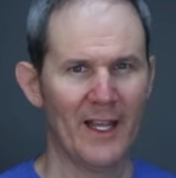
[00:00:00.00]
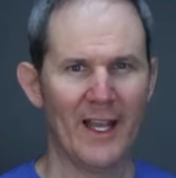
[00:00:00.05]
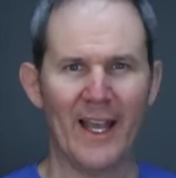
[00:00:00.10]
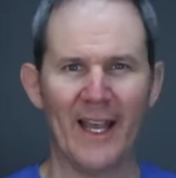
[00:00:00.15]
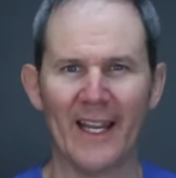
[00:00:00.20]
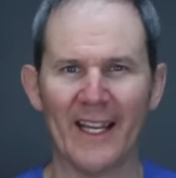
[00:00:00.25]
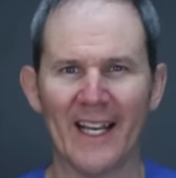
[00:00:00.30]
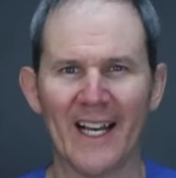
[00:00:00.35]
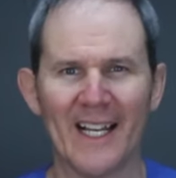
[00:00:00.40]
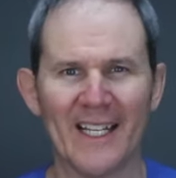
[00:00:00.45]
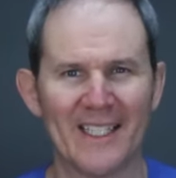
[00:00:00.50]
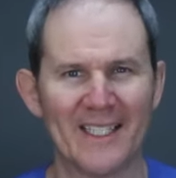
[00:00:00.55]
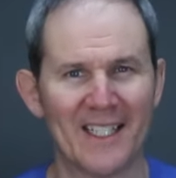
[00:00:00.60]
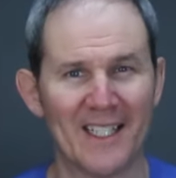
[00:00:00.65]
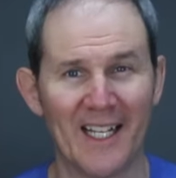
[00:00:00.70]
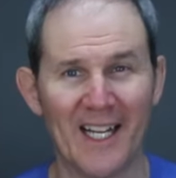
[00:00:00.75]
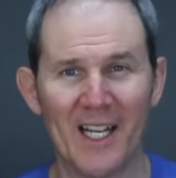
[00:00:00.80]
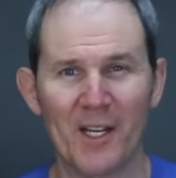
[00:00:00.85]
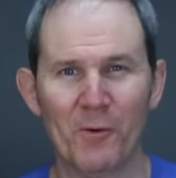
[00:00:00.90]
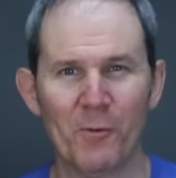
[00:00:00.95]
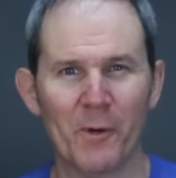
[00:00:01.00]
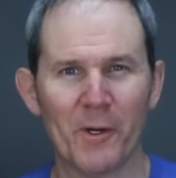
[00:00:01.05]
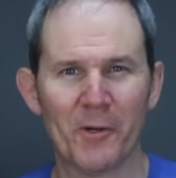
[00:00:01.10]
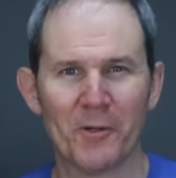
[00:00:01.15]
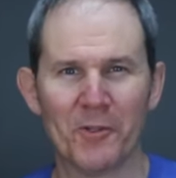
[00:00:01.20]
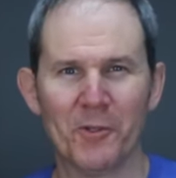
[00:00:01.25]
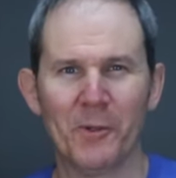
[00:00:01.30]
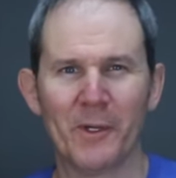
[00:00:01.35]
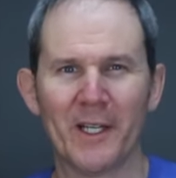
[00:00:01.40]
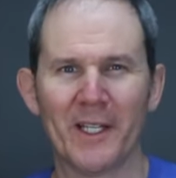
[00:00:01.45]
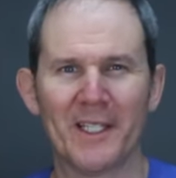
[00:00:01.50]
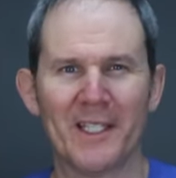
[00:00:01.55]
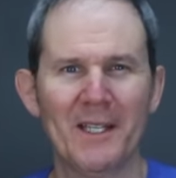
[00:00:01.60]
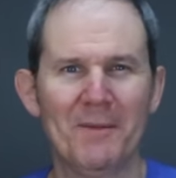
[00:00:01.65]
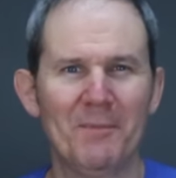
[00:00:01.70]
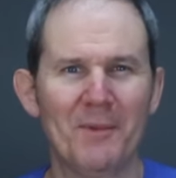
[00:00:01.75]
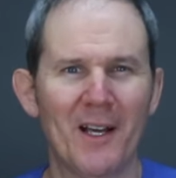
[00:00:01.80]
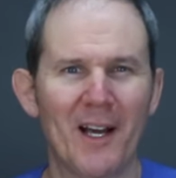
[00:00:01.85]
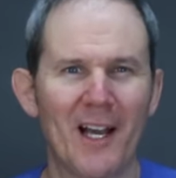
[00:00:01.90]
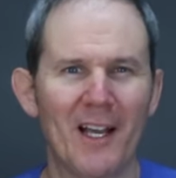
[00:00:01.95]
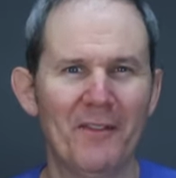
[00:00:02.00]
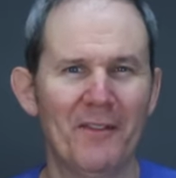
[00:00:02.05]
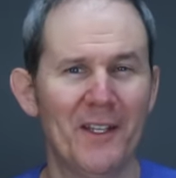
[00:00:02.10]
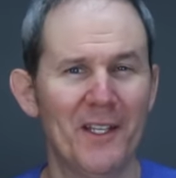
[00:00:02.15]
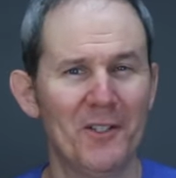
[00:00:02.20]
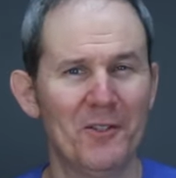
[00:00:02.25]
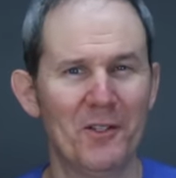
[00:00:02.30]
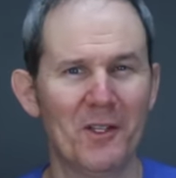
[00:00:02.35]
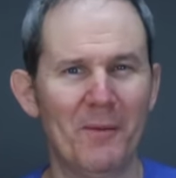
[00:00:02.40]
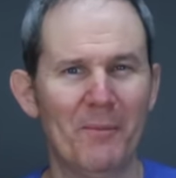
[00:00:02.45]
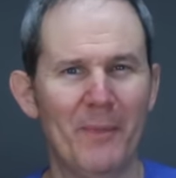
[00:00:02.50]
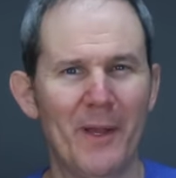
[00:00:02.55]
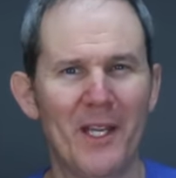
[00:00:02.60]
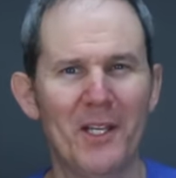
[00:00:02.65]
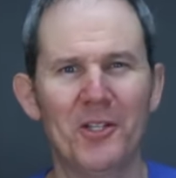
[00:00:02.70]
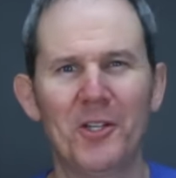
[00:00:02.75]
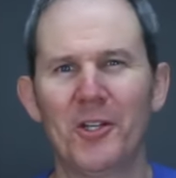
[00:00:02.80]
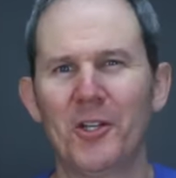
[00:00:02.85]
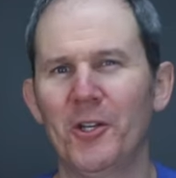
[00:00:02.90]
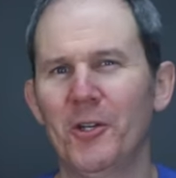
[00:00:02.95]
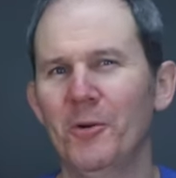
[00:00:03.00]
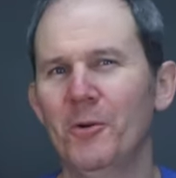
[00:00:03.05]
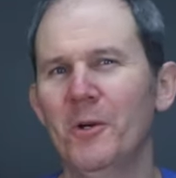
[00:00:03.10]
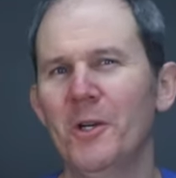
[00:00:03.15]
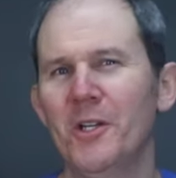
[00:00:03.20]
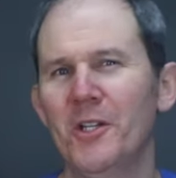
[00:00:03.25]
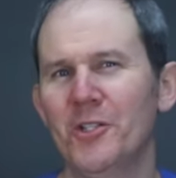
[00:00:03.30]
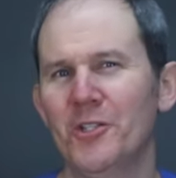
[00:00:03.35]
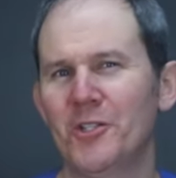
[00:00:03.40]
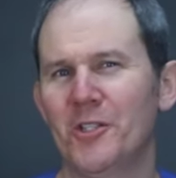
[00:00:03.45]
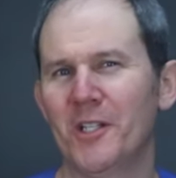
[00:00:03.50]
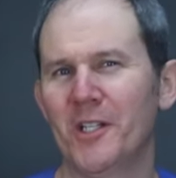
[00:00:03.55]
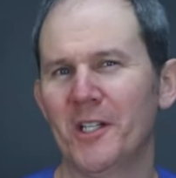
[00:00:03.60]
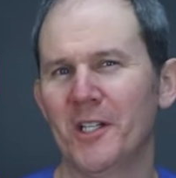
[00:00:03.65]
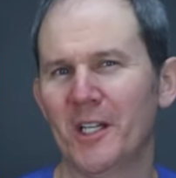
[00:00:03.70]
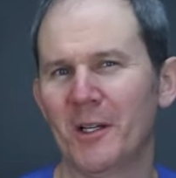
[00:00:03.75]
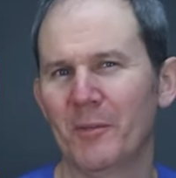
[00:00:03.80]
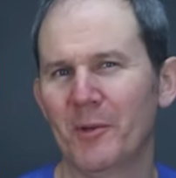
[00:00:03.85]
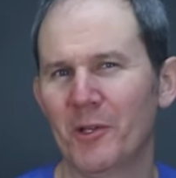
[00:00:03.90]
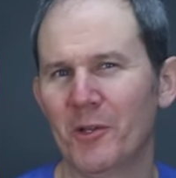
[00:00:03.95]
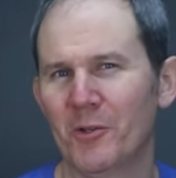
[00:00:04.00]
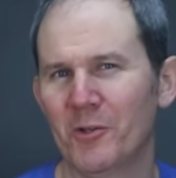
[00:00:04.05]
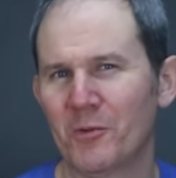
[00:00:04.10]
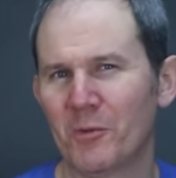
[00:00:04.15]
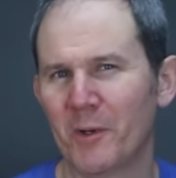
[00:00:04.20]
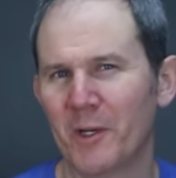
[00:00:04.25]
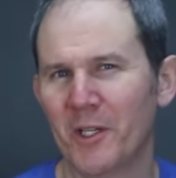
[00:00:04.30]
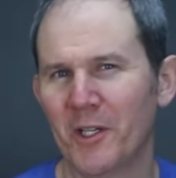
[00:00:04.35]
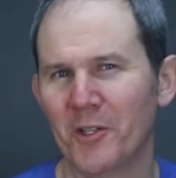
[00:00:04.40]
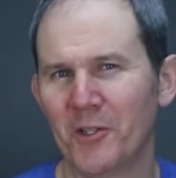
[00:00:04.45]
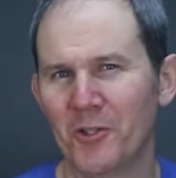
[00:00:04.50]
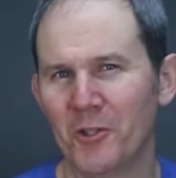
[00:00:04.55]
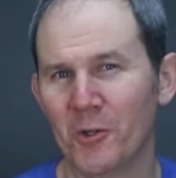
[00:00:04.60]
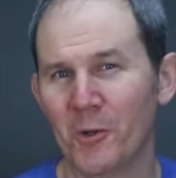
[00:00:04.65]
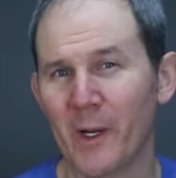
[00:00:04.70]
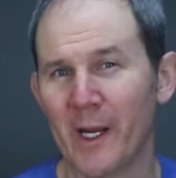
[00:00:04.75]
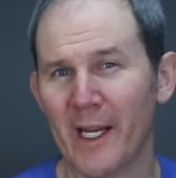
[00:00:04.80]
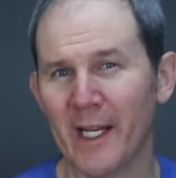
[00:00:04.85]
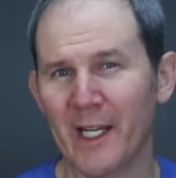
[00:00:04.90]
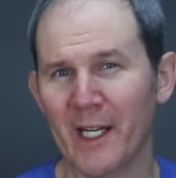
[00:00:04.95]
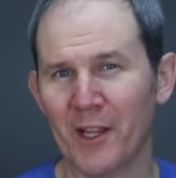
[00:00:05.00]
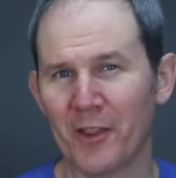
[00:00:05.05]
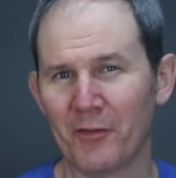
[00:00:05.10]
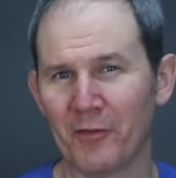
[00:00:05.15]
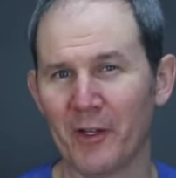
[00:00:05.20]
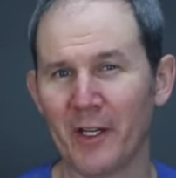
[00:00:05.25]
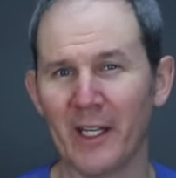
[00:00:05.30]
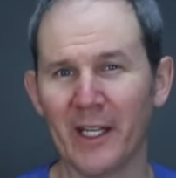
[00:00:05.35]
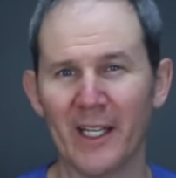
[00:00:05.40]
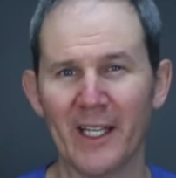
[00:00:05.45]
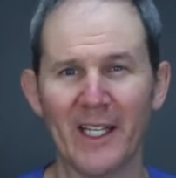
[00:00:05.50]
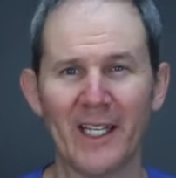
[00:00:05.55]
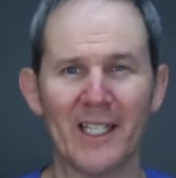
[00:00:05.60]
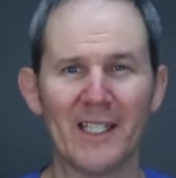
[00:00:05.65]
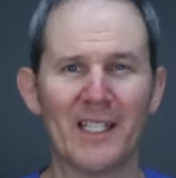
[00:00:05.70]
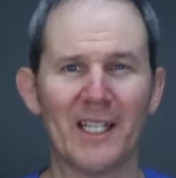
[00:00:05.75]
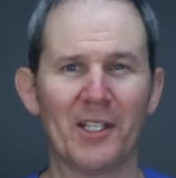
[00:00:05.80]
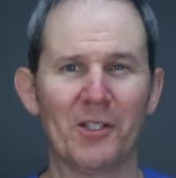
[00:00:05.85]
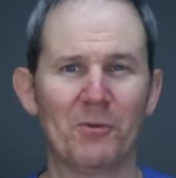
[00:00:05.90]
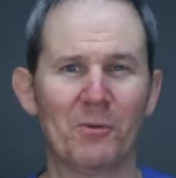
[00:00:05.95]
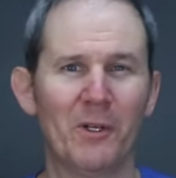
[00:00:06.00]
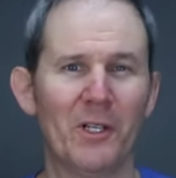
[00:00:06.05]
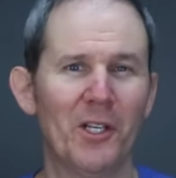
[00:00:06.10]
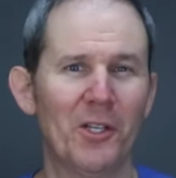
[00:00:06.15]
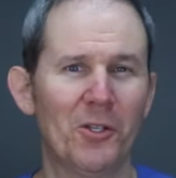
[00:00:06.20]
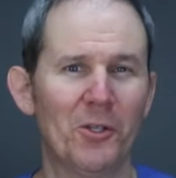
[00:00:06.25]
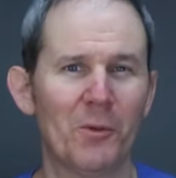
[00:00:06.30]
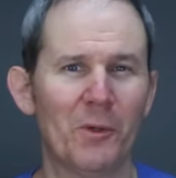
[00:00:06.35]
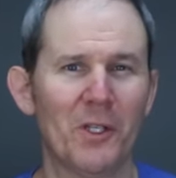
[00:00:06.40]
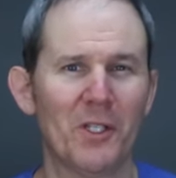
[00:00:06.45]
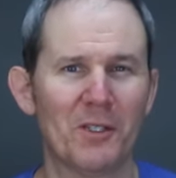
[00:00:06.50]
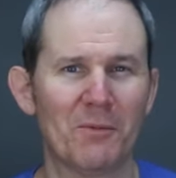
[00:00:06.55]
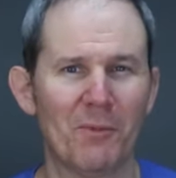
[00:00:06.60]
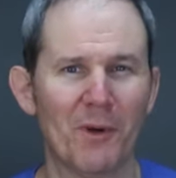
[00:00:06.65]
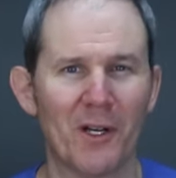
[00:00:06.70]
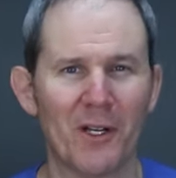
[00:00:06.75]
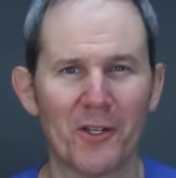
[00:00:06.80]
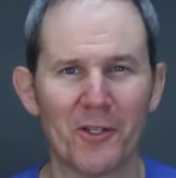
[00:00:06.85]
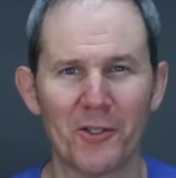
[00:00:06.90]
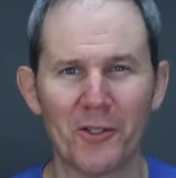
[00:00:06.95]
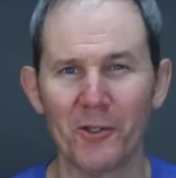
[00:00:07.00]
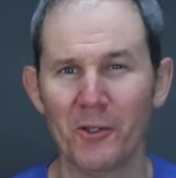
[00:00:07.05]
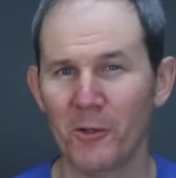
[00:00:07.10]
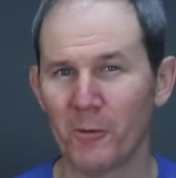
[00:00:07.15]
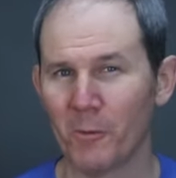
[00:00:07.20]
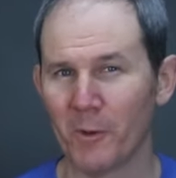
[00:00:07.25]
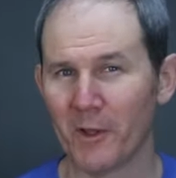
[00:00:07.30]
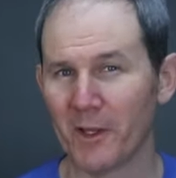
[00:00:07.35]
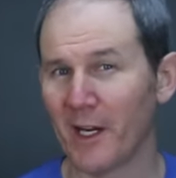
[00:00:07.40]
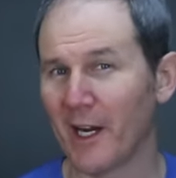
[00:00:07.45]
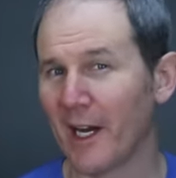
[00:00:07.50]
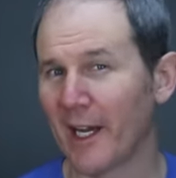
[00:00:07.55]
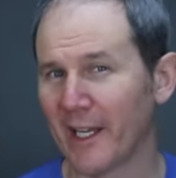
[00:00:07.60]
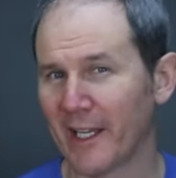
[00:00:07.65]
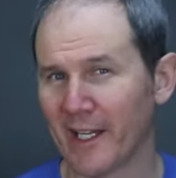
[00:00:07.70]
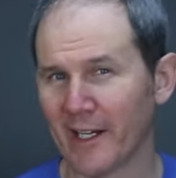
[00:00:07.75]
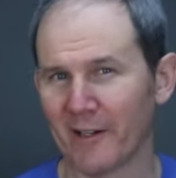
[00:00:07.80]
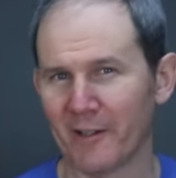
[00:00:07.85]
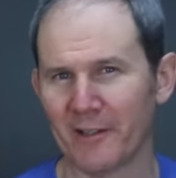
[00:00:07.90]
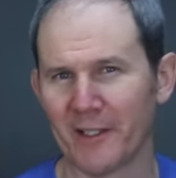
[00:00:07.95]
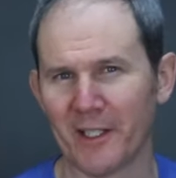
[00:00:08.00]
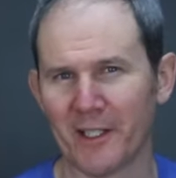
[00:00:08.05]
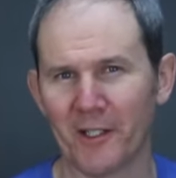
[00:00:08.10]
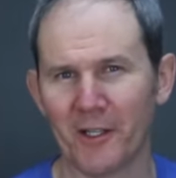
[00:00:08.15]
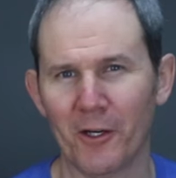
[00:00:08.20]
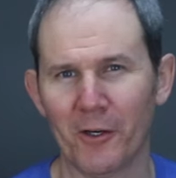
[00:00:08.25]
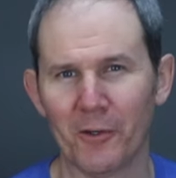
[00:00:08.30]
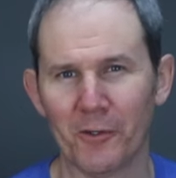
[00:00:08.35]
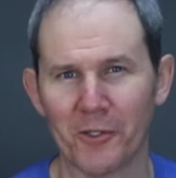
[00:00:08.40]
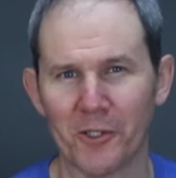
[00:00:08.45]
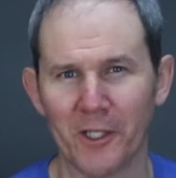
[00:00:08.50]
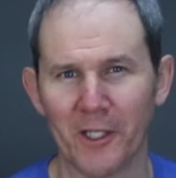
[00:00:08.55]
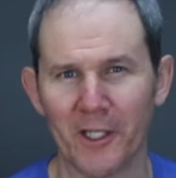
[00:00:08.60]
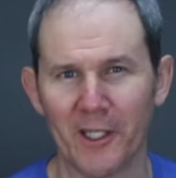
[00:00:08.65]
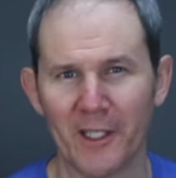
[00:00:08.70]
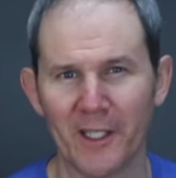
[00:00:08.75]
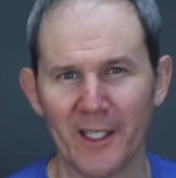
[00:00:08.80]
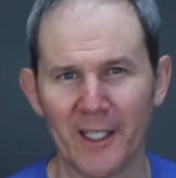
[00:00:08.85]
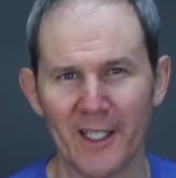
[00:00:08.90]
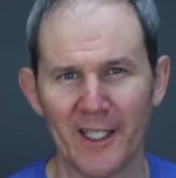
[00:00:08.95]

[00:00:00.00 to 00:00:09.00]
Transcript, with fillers: Hey guys, today we are doing a deep dive into the BenQ GW2283. It's a 22-inch monitor with Eye Care technology.